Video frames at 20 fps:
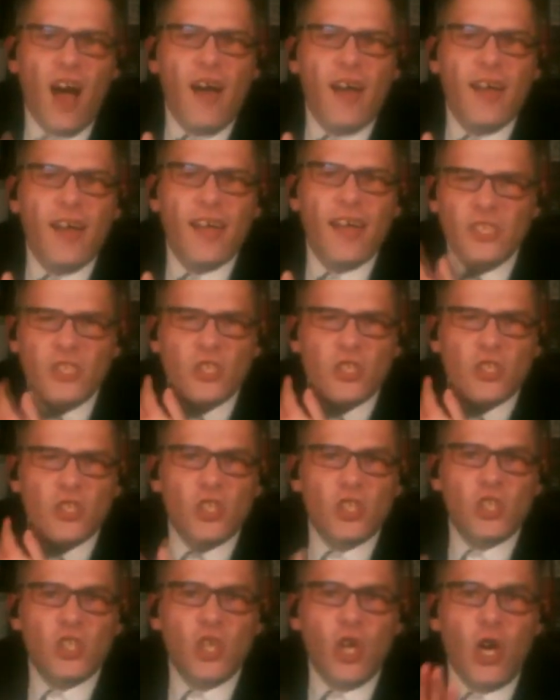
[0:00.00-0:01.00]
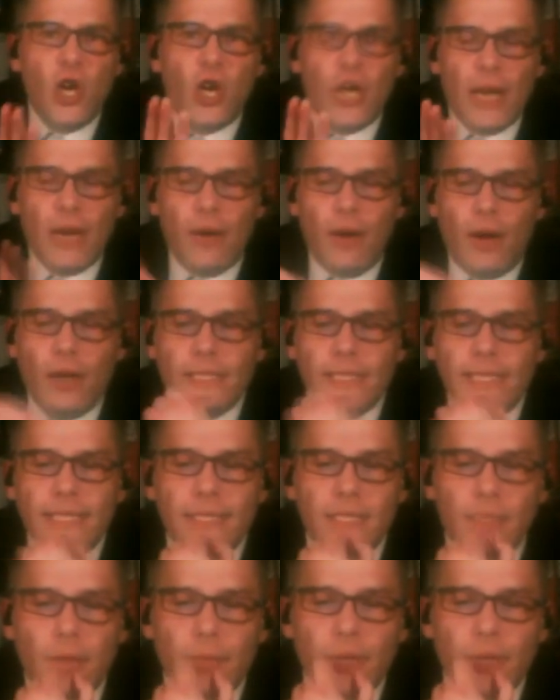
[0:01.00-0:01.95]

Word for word: I, I just churn out ideas.